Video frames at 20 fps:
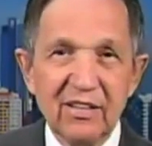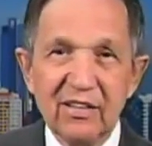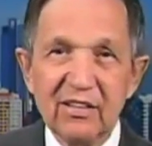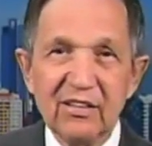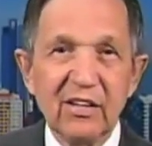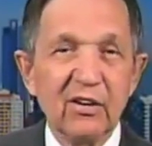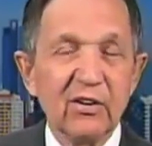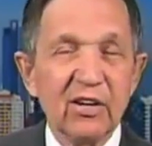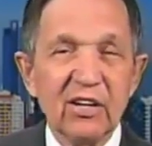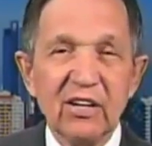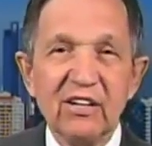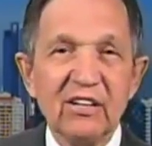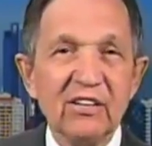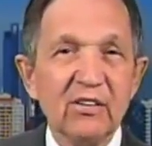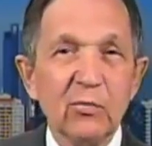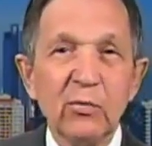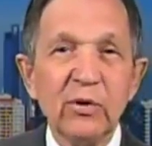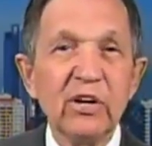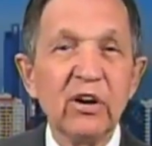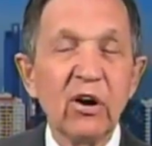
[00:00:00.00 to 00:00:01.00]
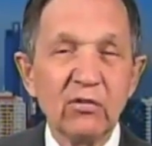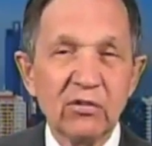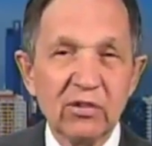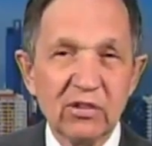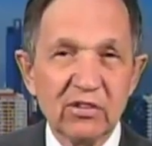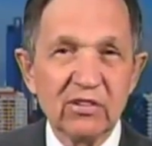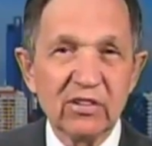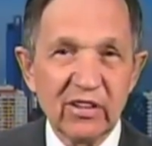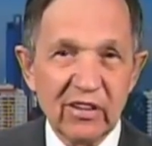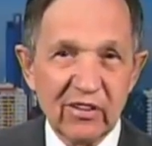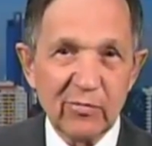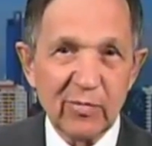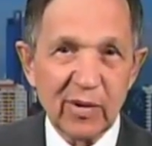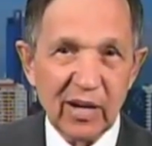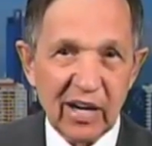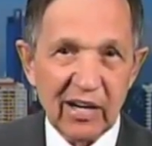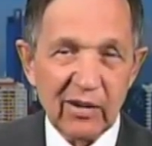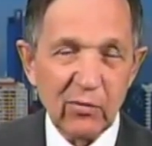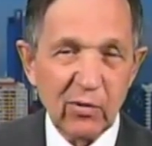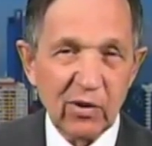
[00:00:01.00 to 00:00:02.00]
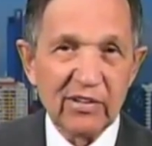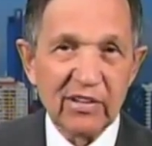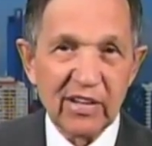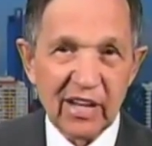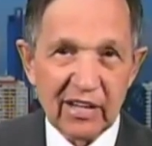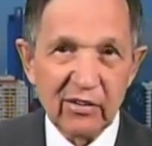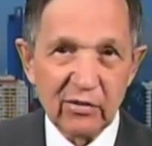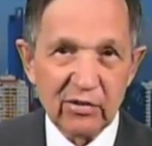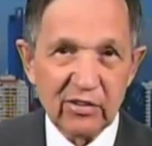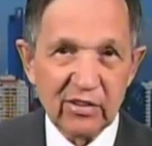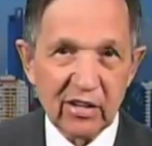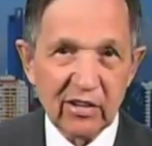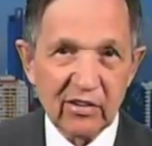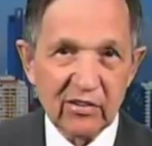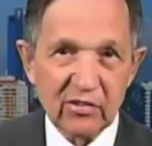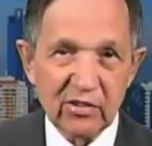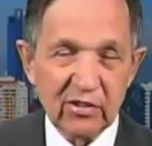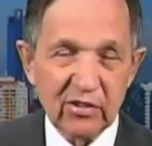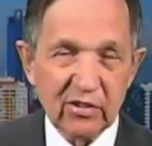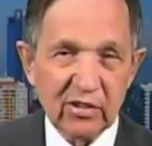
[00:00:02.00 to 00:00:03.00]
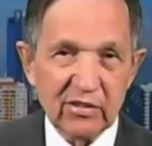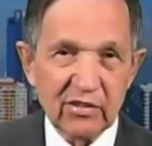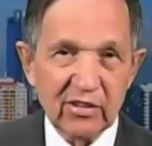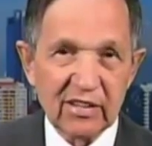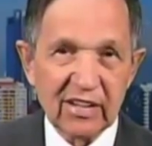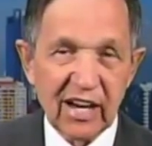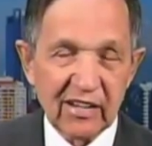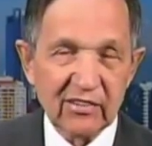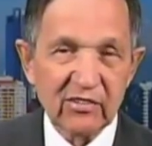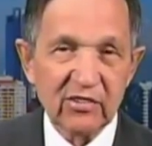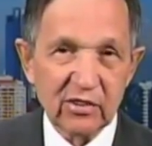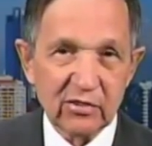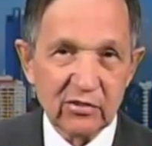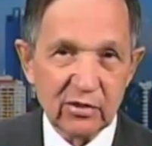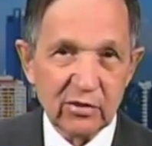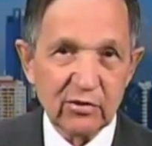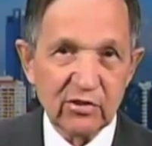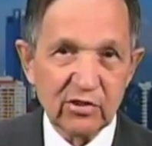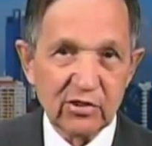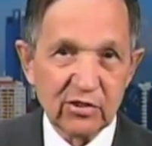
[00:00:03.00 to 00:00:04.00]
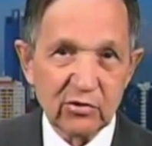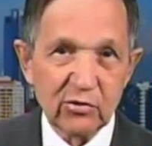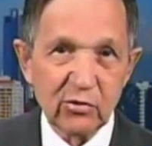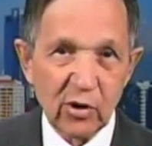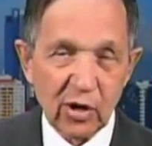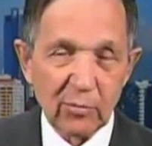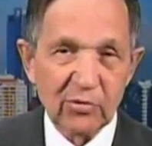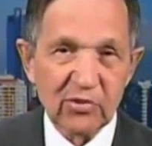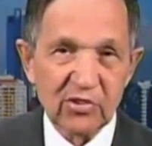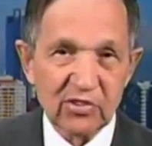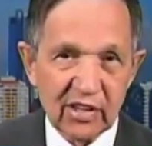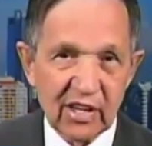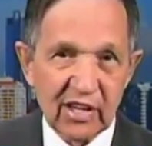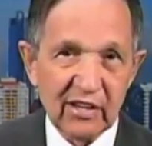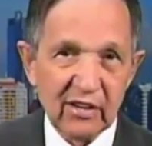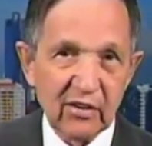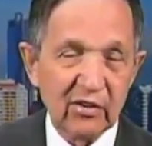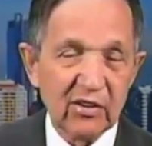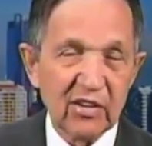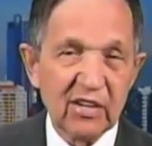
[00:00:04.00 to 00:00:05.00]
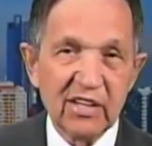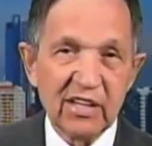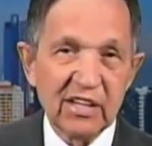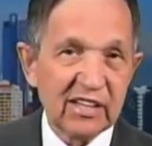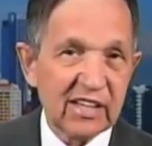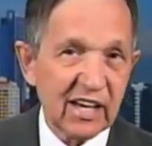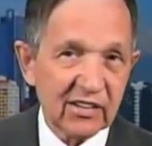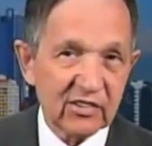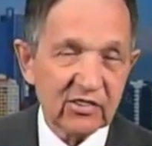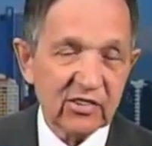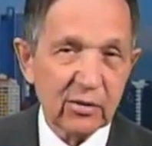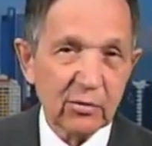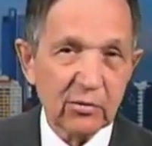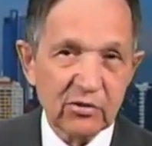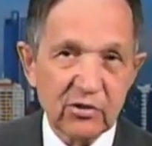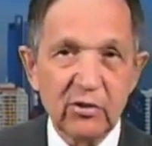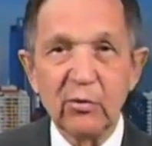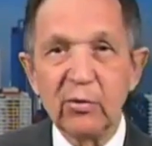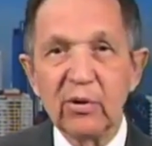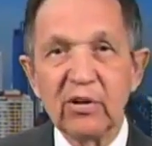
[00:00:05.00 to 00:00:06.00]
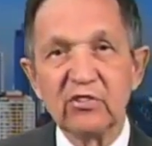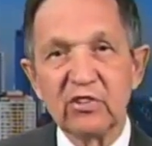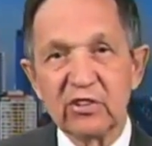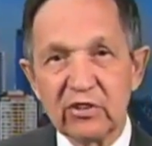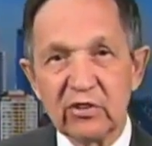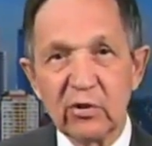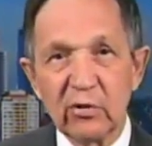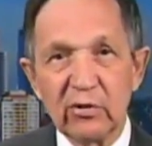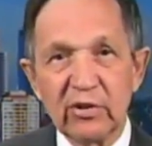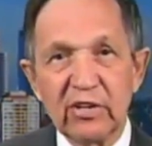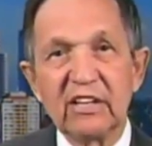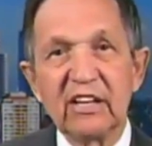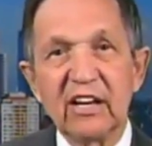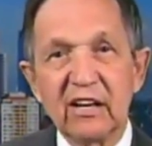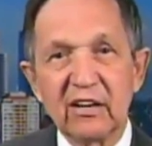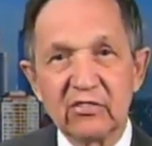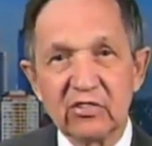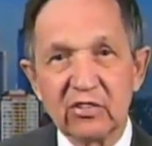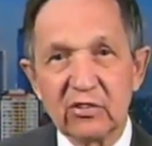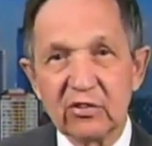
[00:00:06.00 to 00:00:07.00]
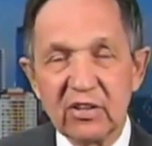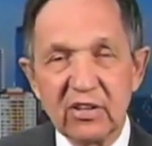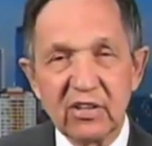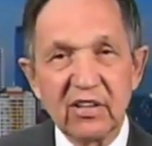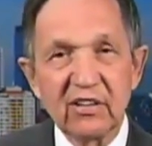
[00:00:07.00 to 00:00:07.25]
You know, we don't live by what NATO does. The Constitution trumps NATO. He can't say it was the UN Security Council.